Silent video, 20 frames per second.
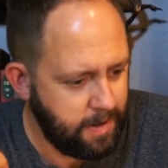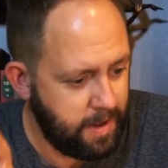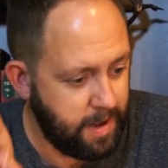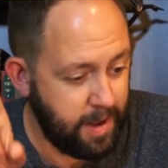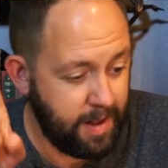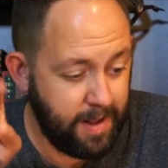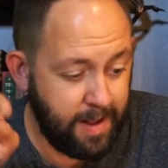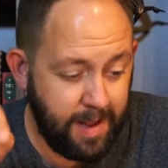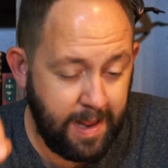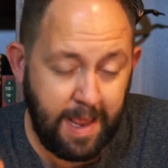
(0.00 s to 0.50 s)

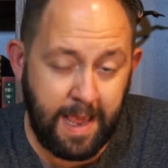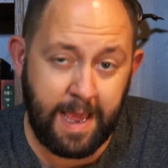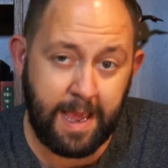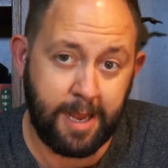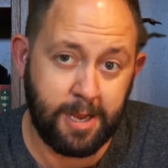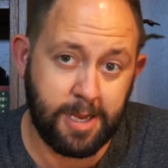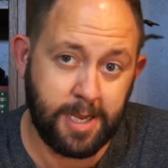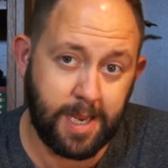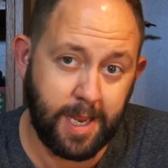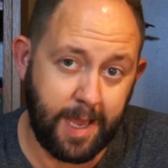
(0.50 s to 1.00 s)
that
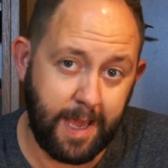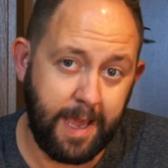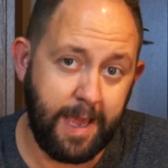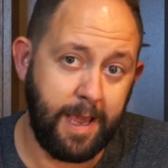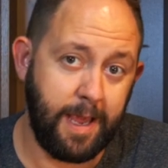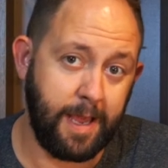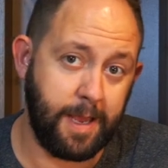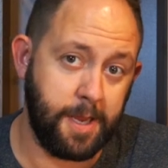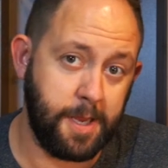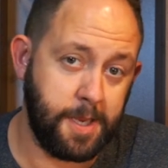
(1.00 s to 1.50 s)
this
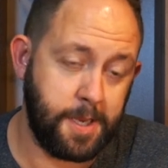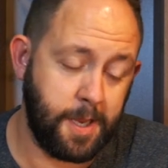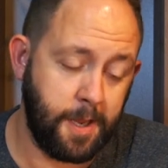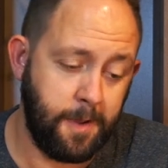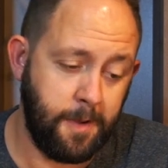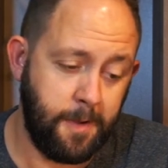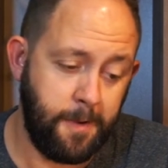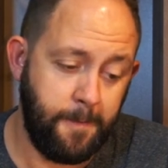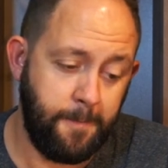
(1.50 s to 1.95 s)
is